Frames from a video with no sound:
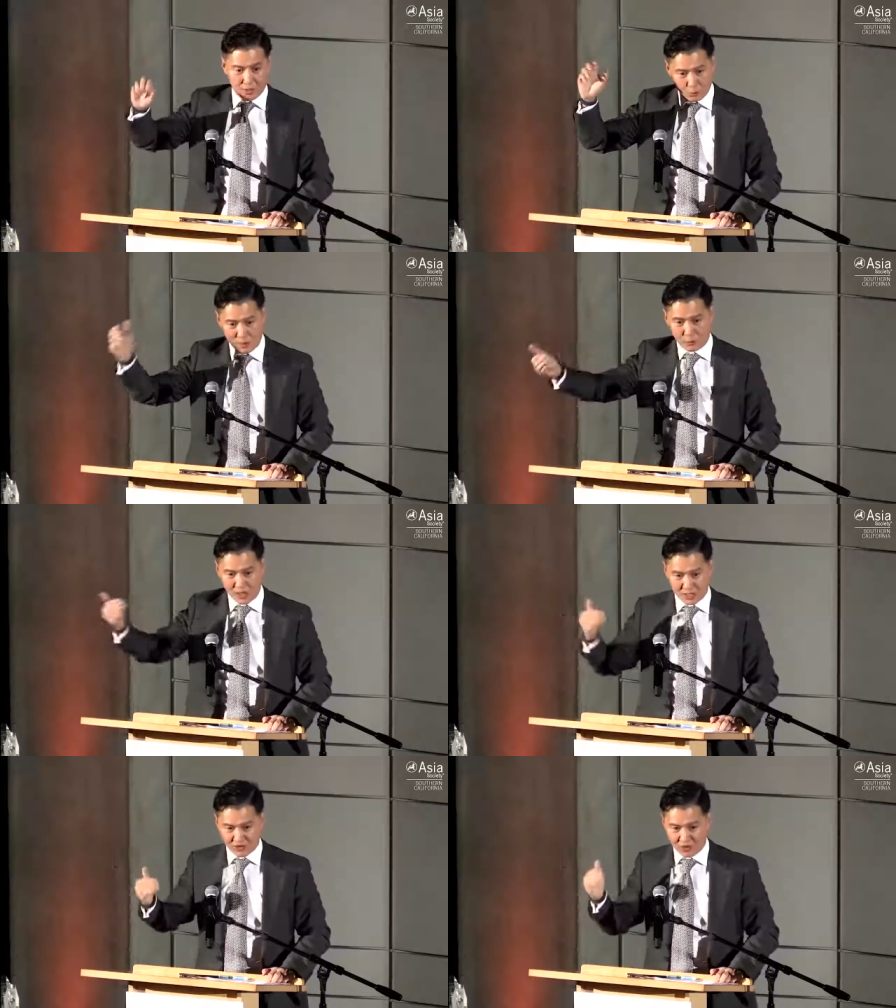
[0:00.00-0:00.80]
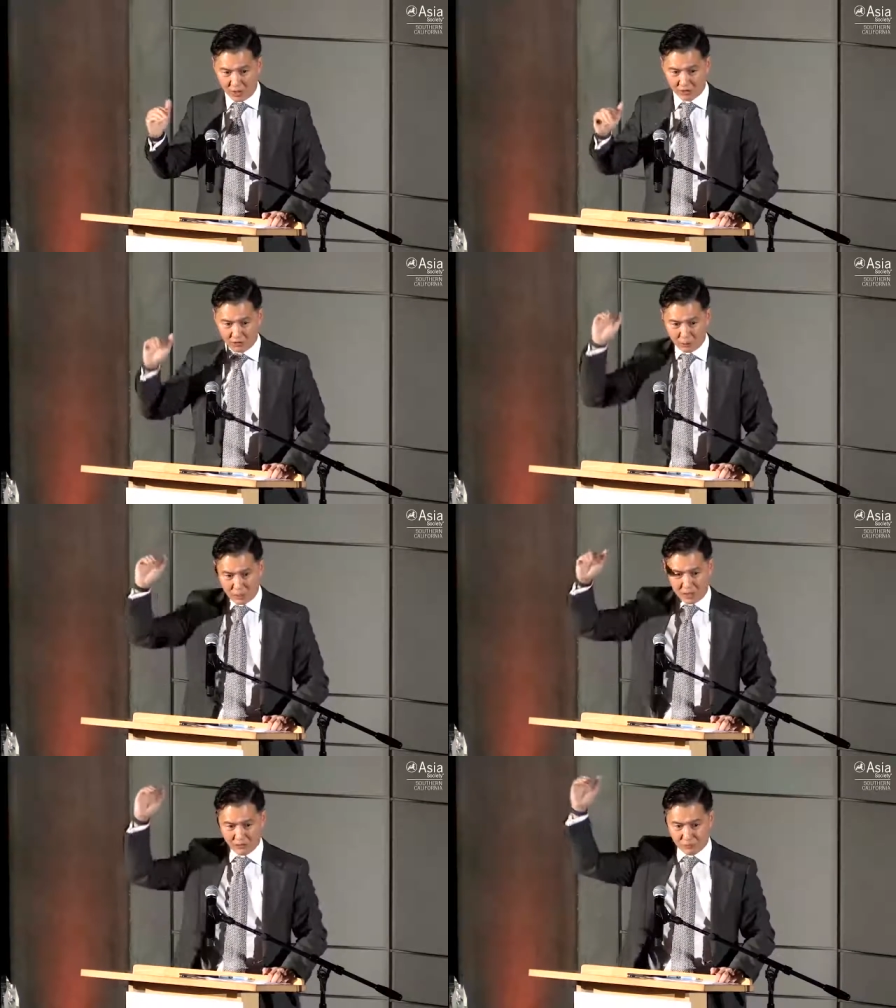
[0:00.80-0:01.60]
we bring in the chains to
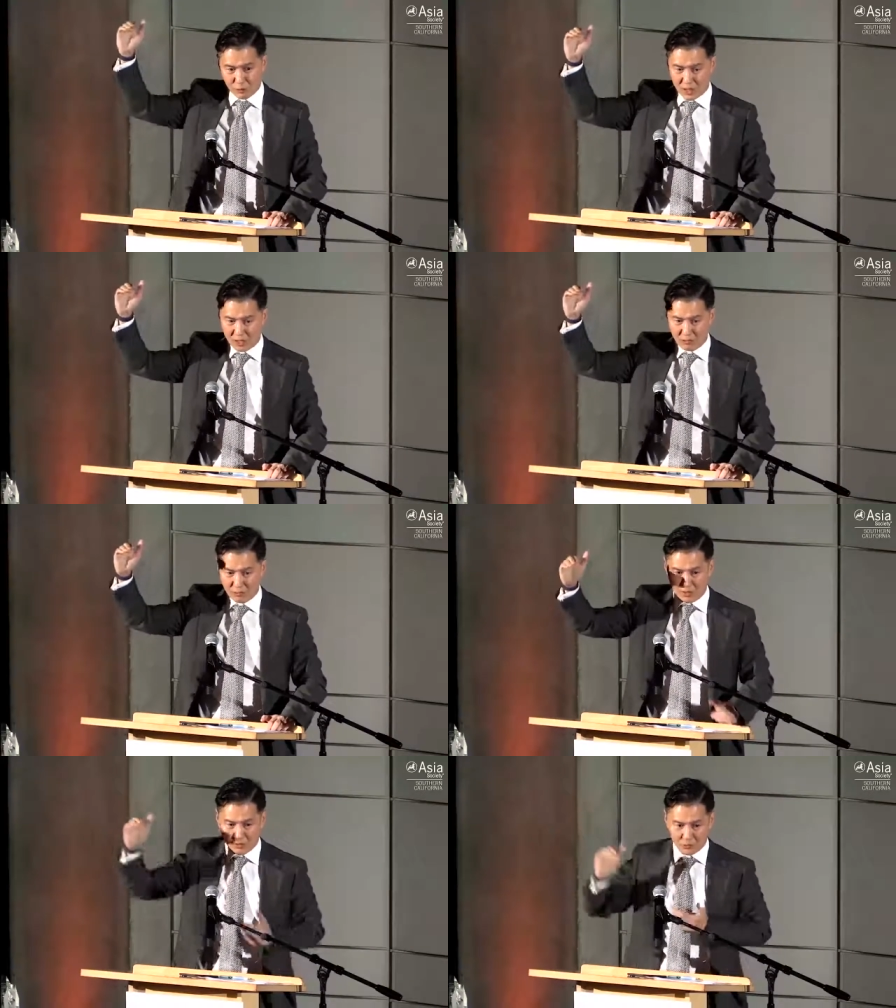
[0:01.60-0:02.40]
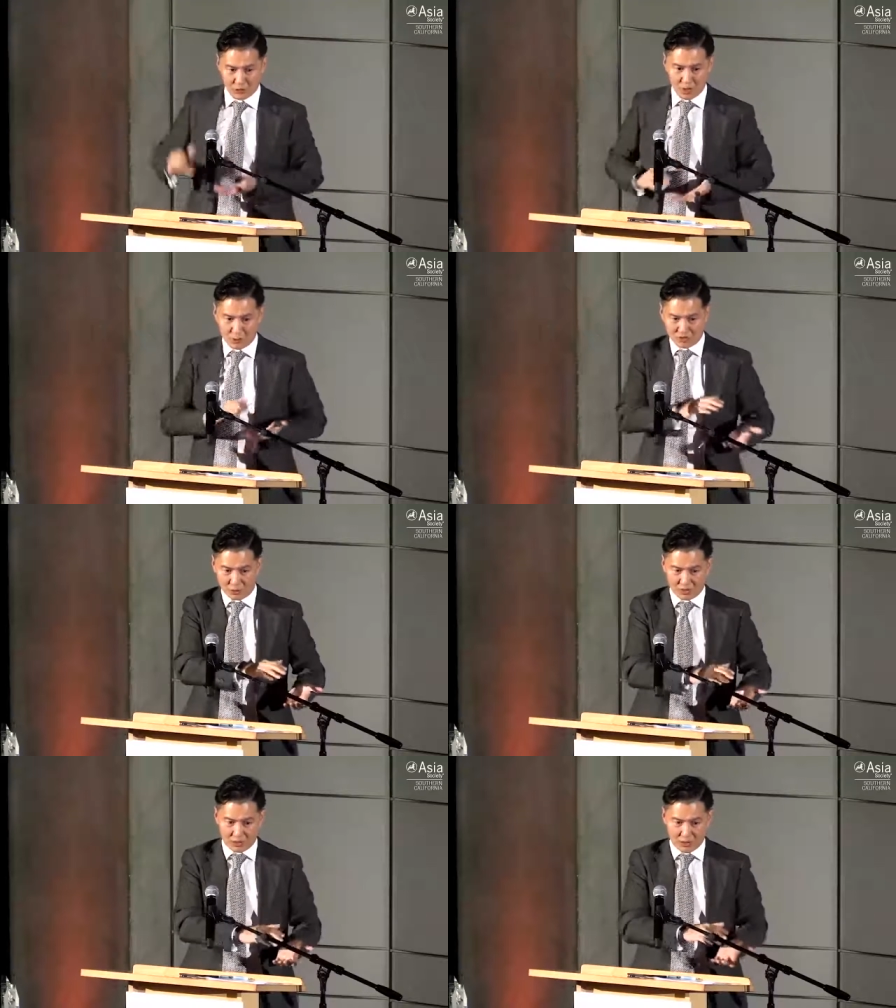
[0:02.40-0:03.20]
pay the full market rent to help us
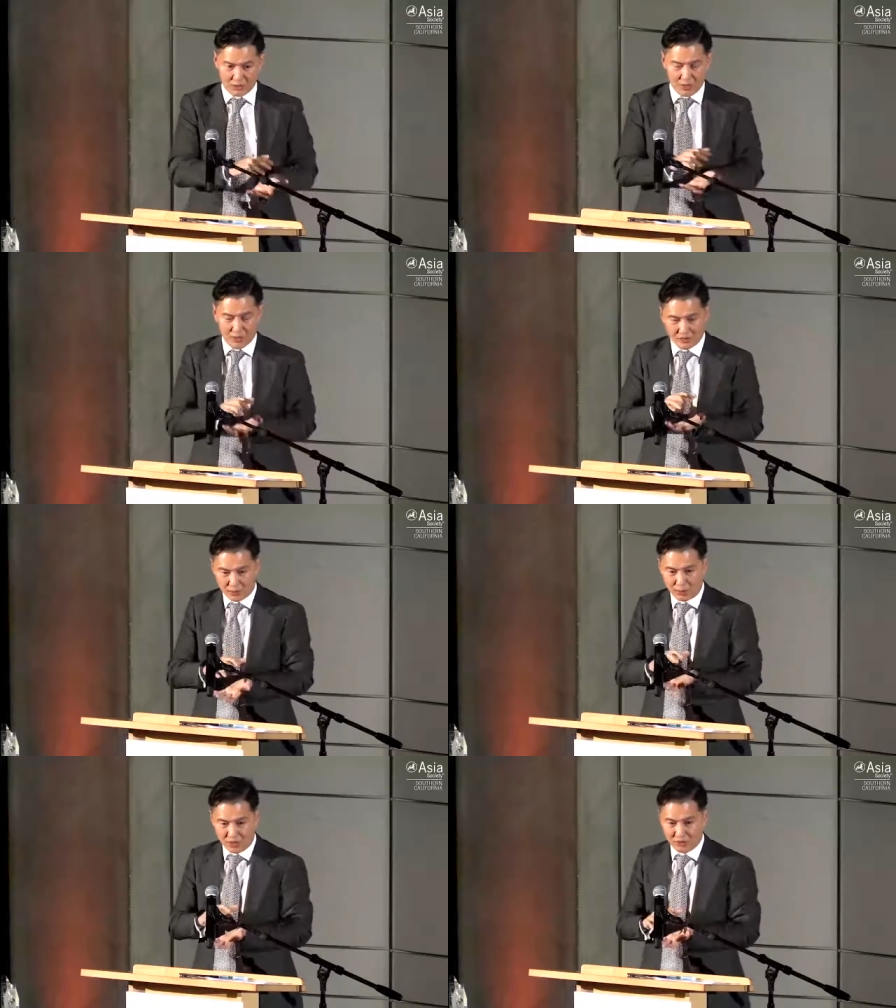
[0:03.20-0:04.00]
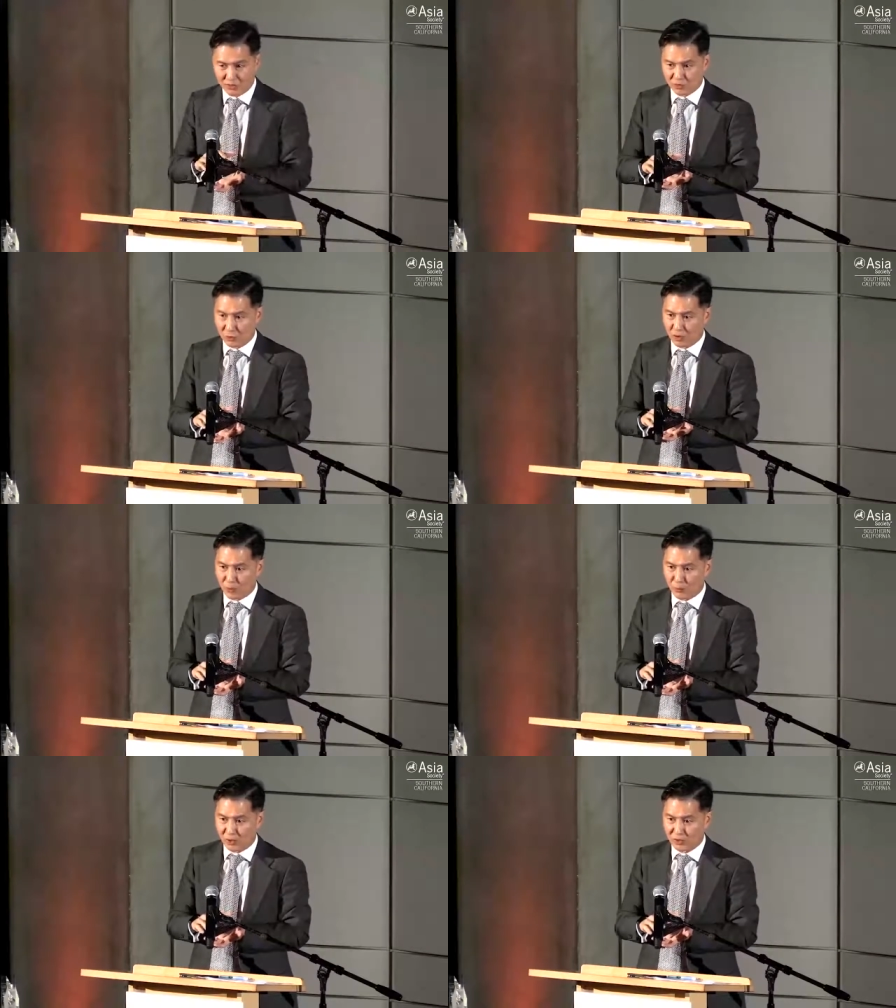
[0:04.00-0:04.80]
subsidize some of these small
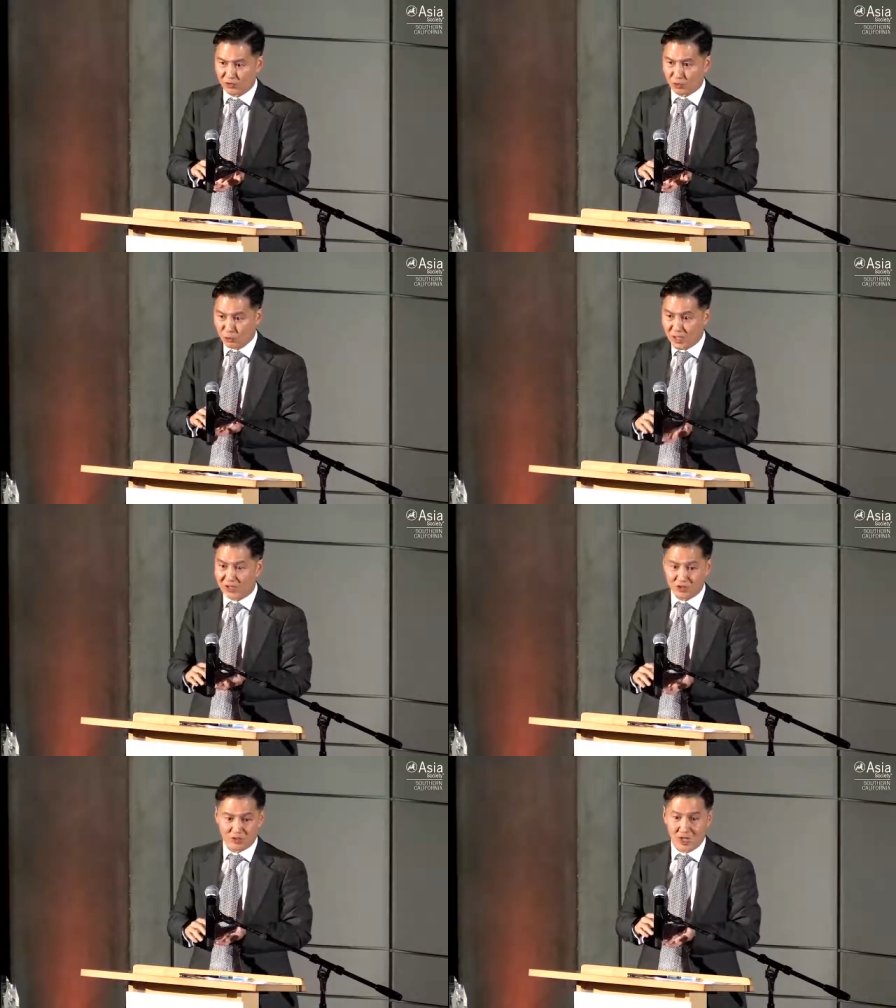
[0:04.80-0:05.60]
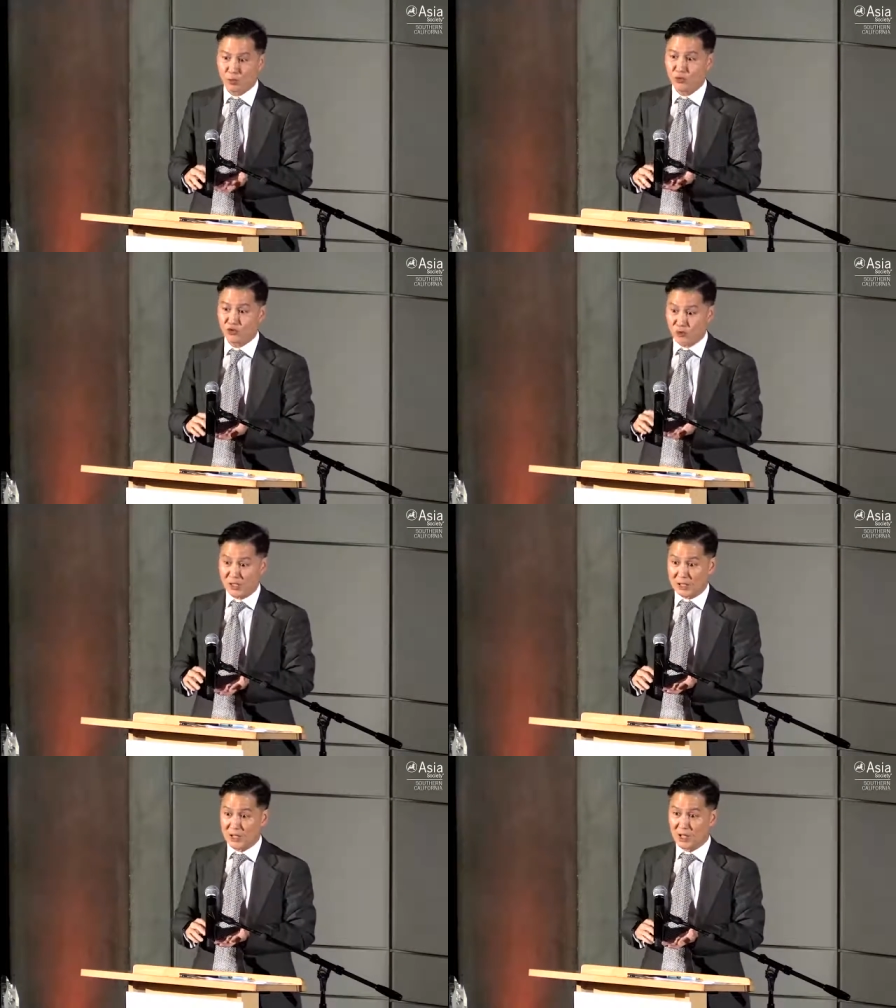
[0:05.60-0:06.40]
operators who make these neighborhoods
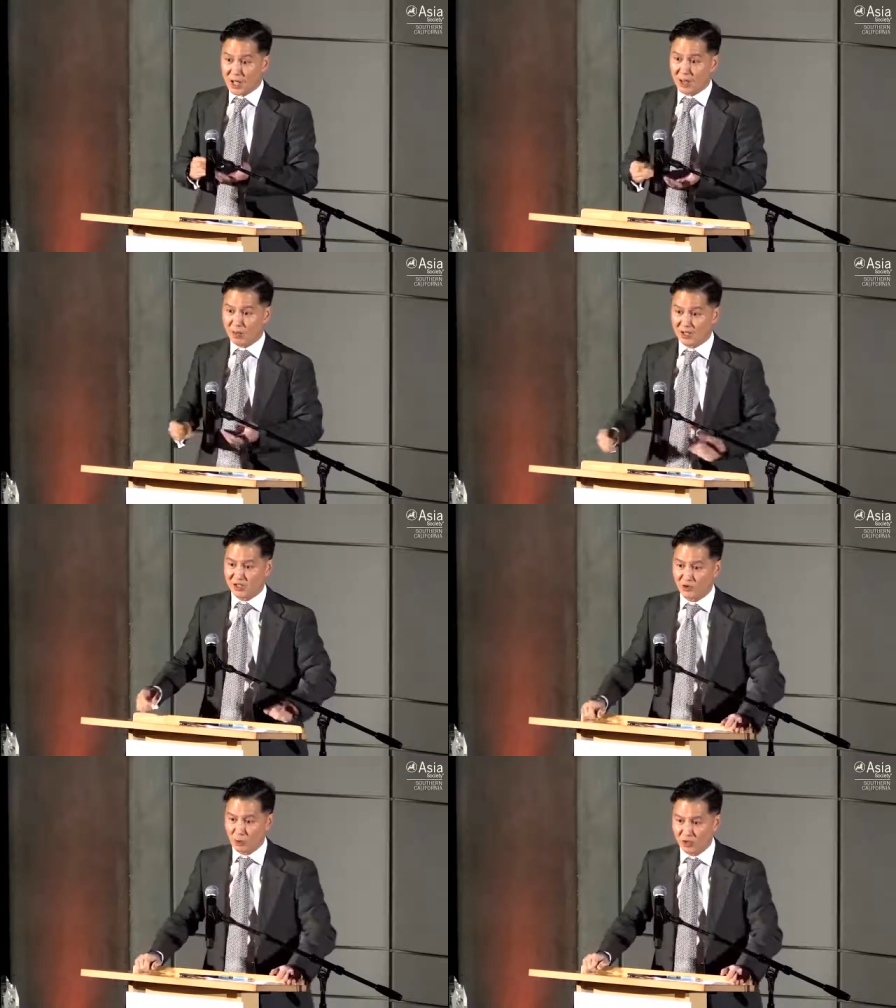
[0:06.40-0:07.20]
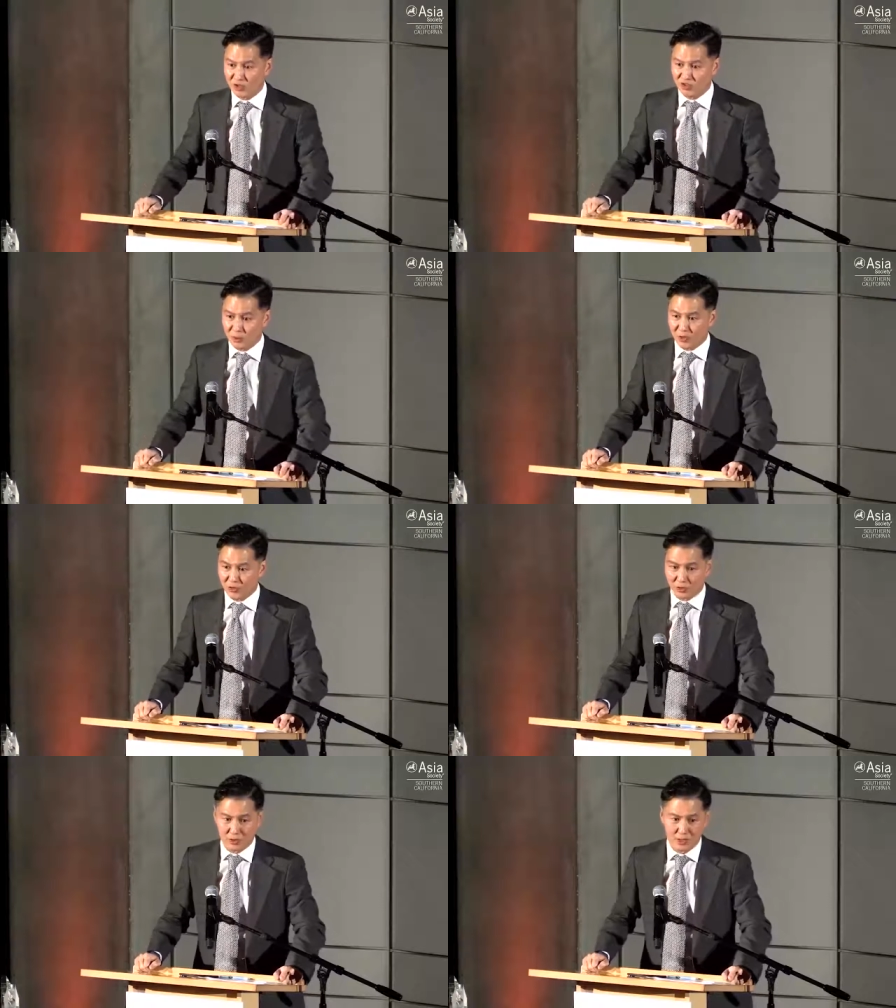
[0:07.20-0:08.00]
unique and make these communities
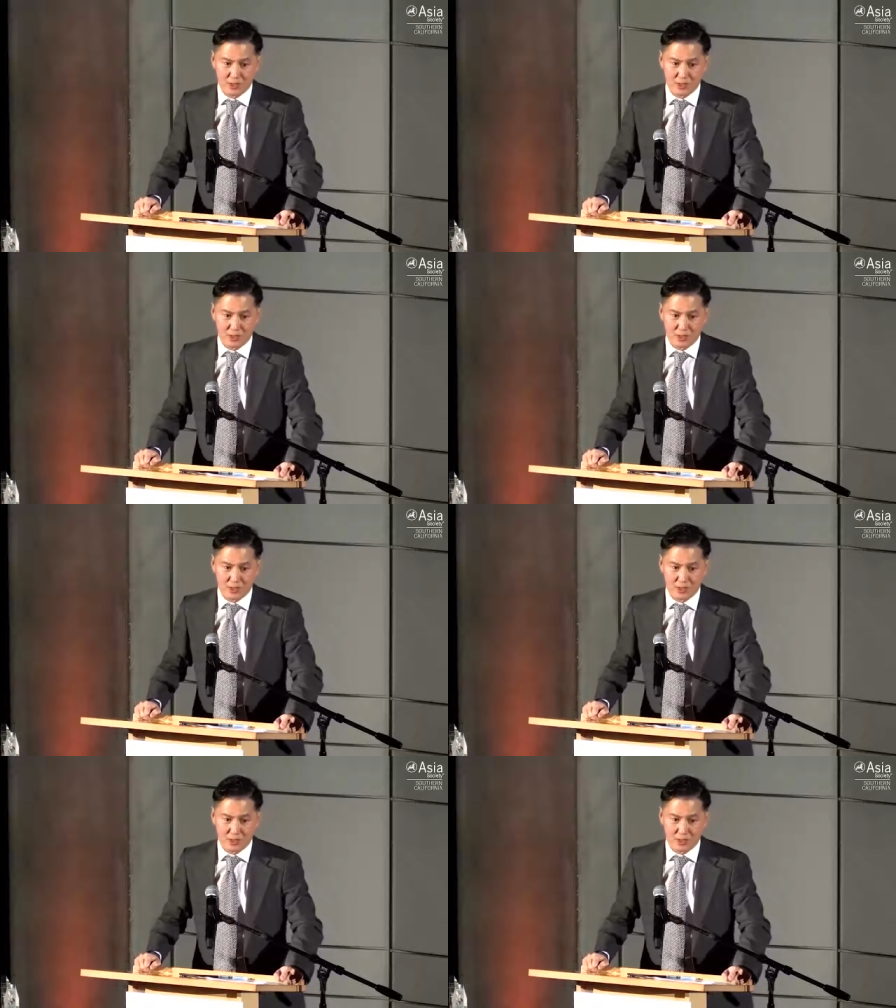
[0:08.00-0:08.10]
special.